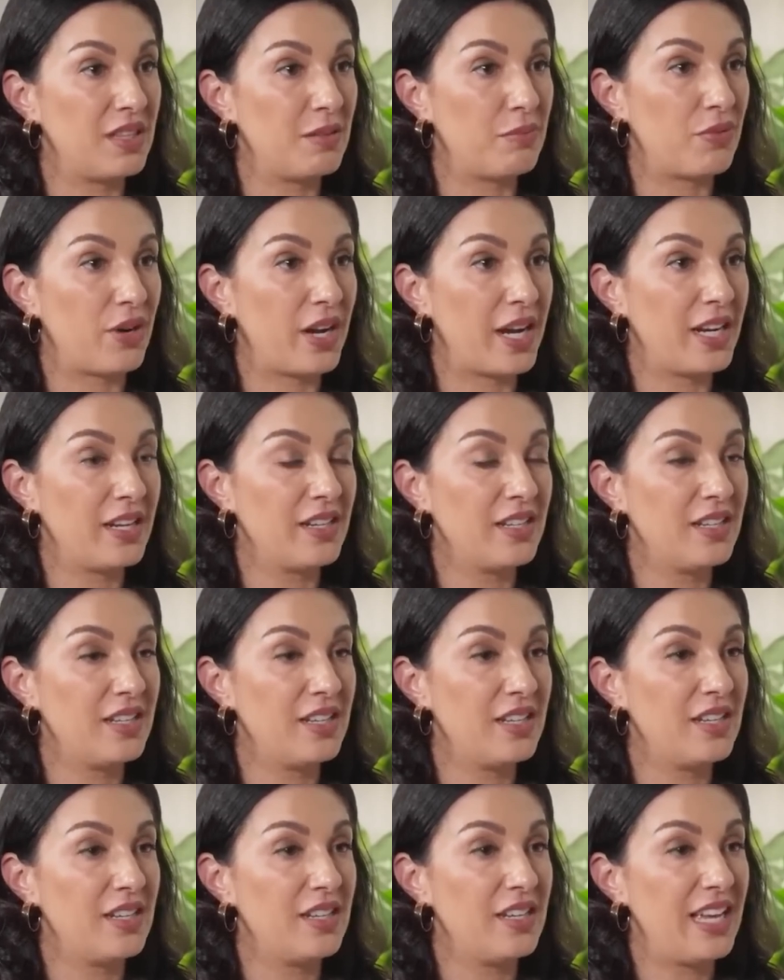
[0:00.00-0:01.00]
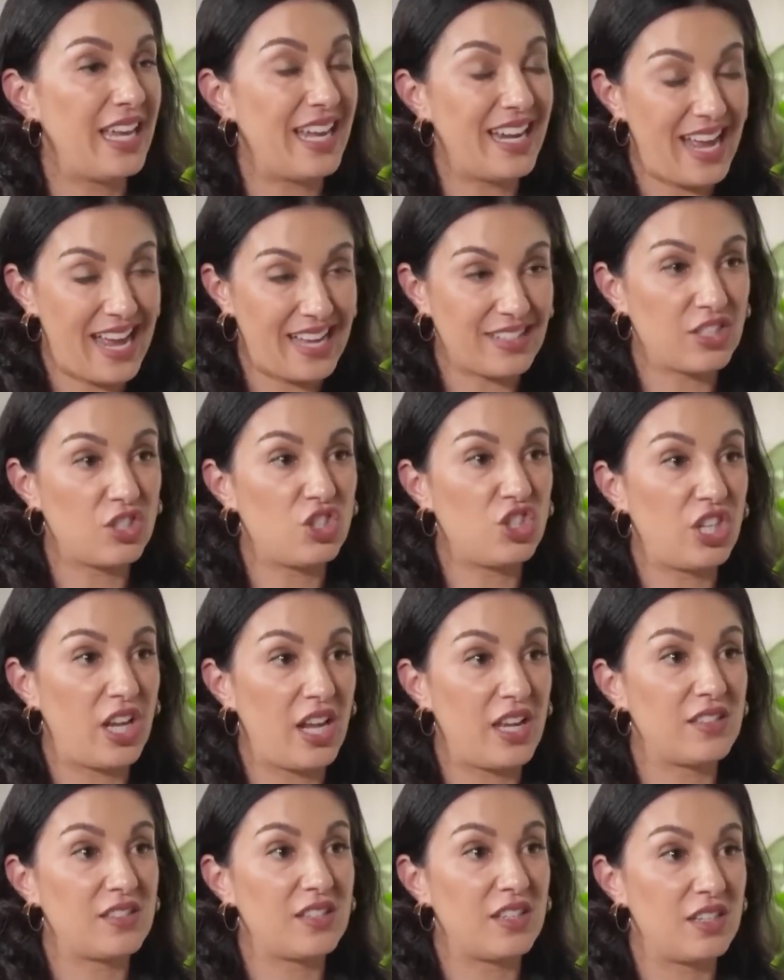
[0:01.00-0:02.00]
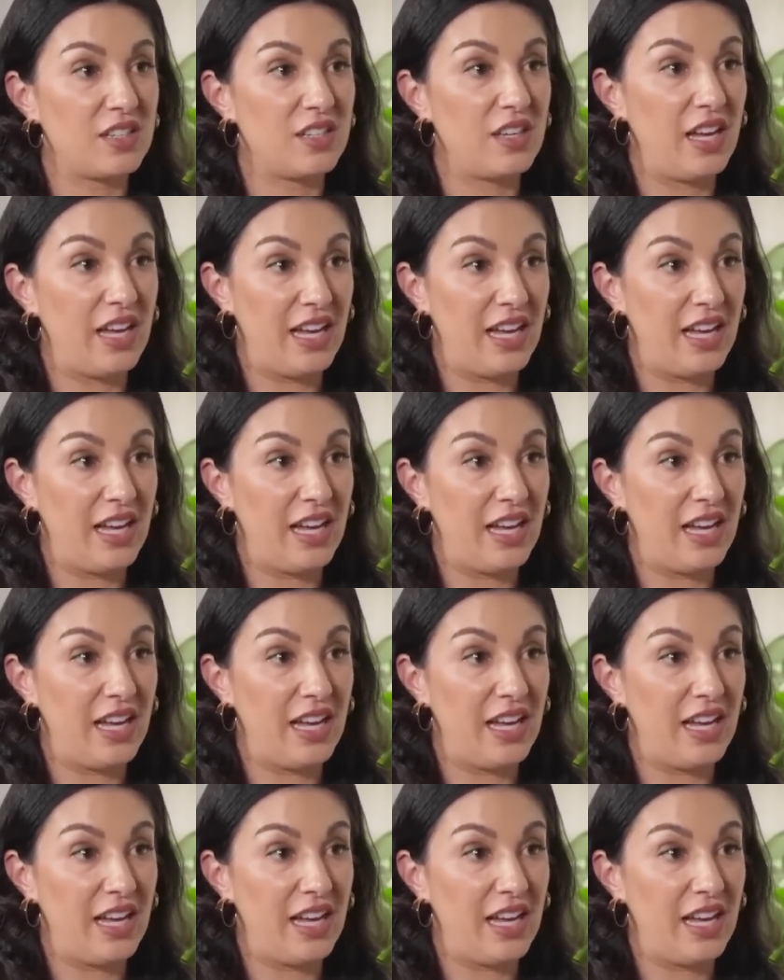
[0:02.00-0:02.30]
in the brain, it has a chance at,